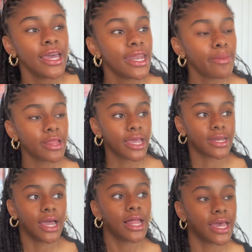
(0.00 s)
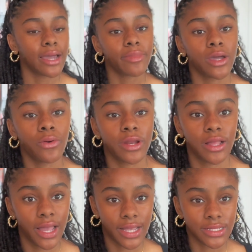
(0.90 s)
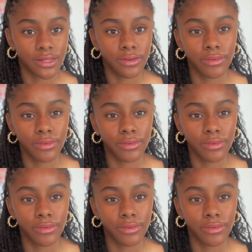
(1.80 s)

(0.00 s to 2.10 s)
They be like, nah, like I'm not going to class.